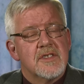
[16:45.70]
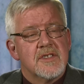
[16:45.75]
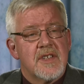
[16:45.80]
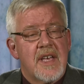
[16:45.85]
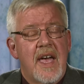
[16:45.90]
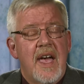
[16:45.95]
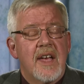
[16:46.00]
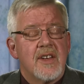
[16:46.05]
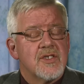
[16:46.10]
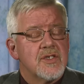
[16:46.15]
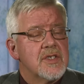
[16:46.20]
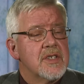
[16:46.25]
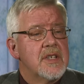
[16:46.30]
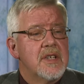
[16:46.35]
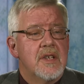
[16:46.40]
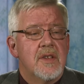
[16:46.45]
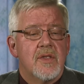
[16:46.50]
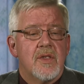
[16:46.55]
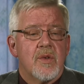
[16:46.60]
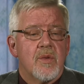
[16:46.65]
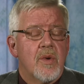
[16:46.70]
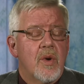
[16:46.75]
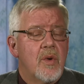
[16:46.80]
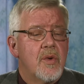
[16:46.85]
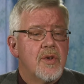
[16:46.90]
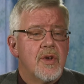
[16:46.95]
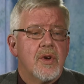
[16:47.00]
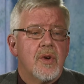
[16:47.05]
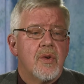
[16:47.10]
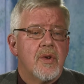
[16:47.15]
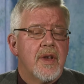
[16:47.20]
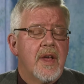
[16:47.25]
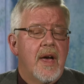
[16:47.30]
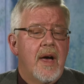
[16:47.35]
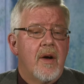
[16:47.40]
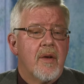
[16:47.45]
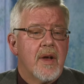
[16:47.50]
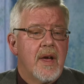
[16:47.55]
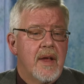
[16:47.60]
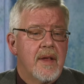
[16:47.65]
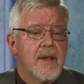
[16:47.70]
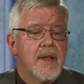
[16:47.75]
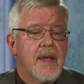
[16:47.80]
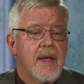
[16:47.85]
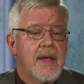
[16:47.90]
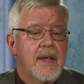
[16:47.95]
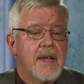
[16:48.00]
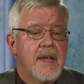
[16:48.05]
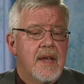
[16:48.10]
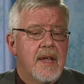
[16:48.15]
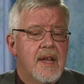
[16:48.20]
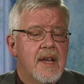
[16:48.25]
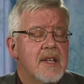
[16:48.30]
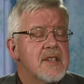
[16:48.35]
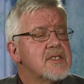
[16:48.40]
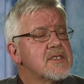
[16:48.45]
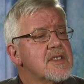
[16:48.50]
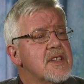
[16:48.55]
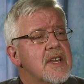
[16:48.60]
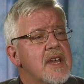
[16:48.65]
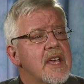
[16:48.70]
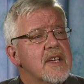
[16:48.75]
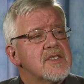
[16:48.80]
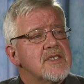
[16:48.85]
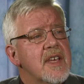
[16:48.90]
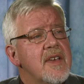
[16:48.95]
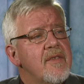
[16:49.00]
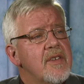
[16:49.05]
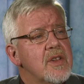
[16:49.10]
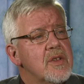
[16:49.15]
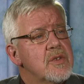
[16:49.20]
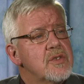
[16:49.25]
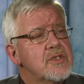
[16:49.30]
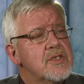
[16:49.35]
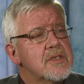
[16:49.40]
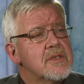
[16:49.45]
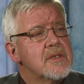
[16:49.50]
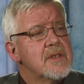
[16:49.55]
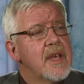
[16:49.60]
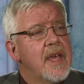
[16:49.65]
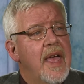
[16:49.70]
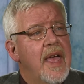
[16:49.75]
is actually the road to go down. It is the next evolution.